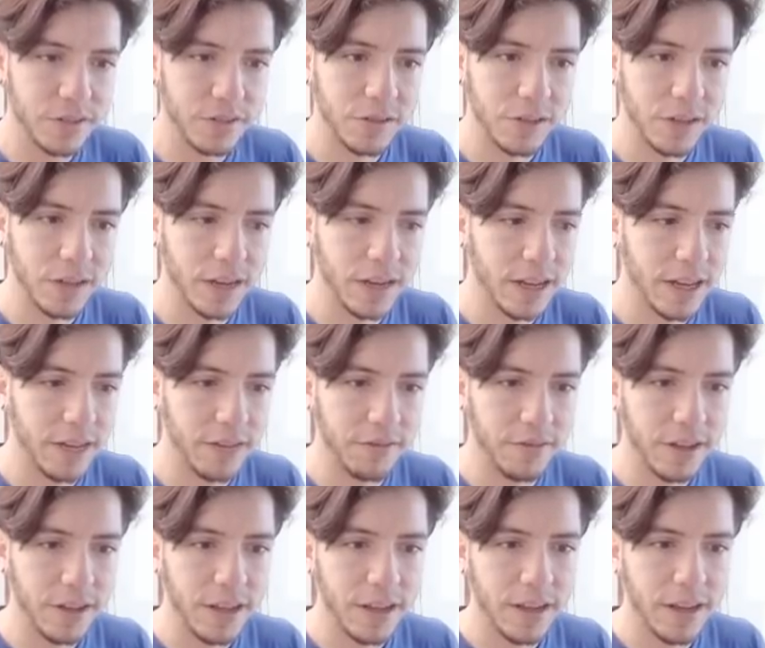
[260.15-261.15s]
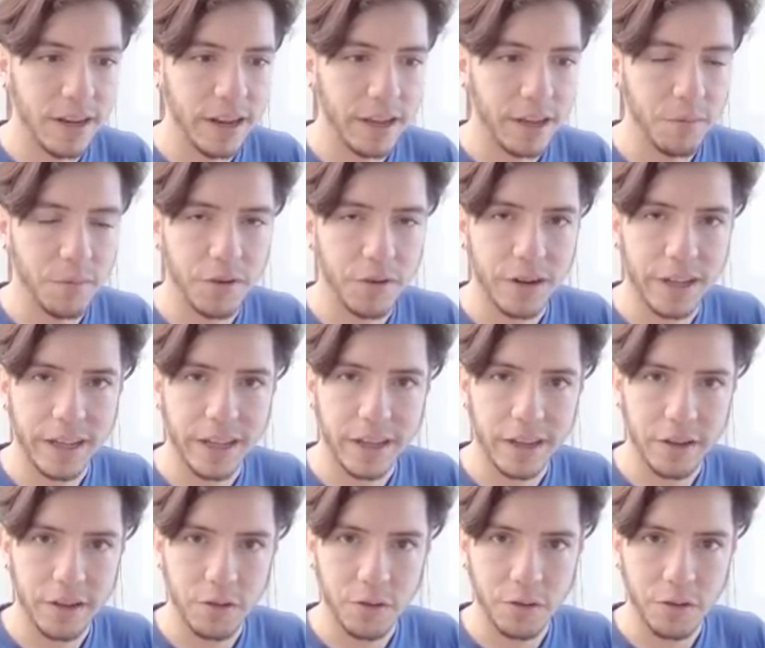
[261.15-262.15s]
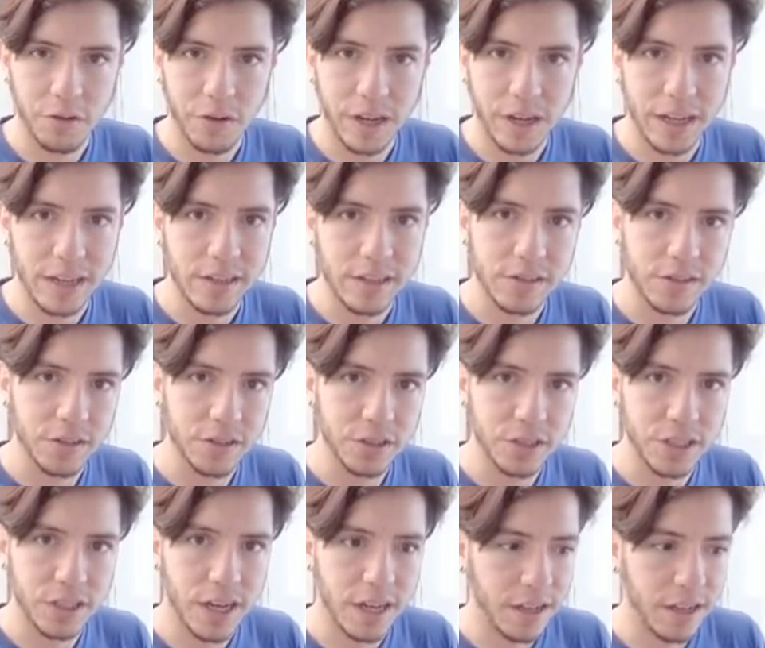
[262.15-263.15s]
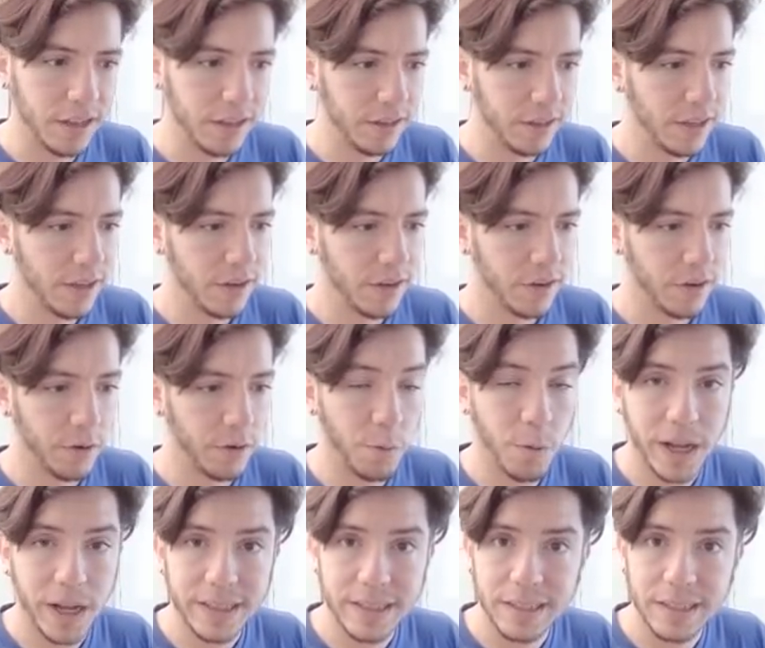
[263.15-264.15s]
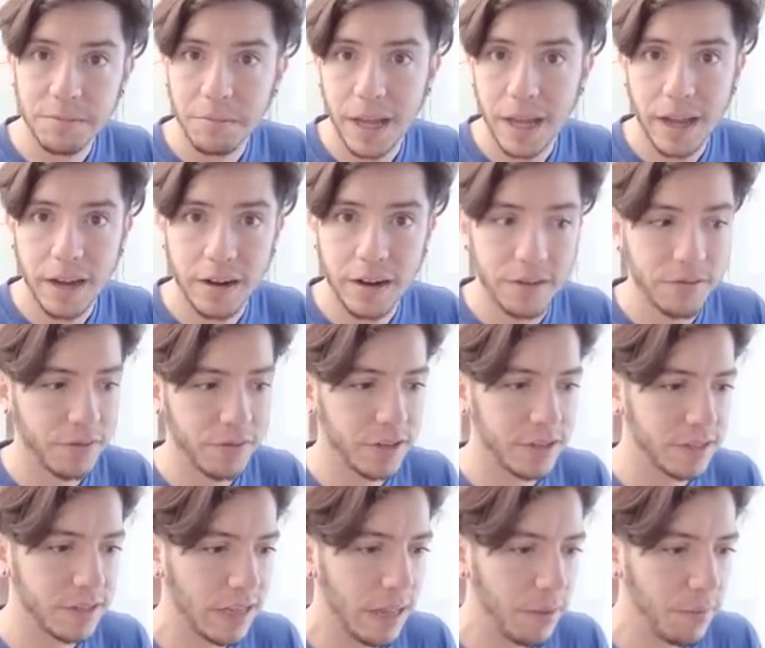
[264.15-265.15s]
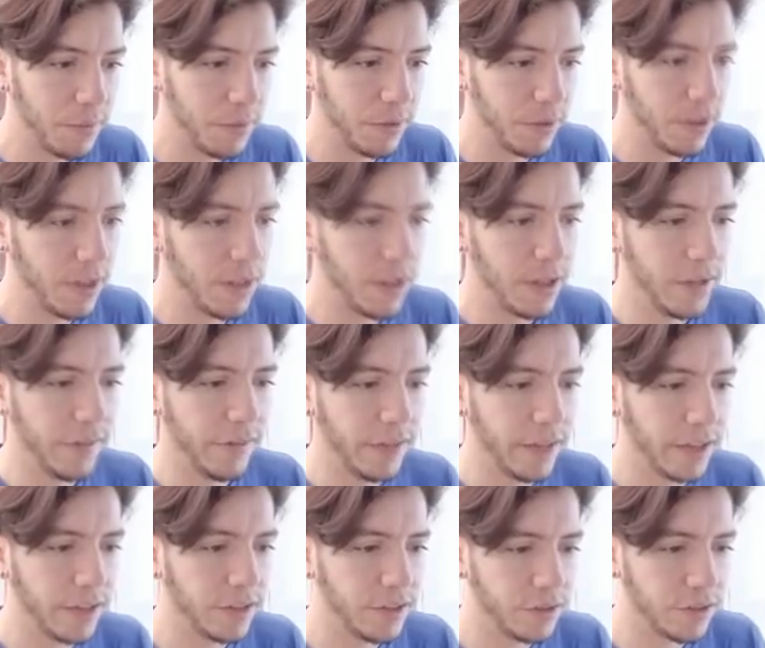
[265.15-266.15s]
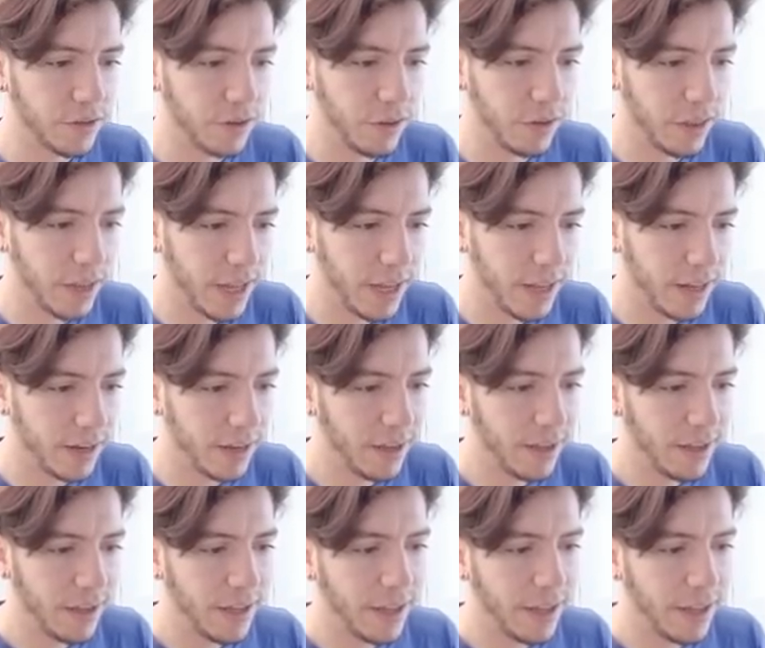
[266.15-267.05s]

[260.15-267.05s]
So you can have like more like a grease or gel or wet hair, for example you can control that.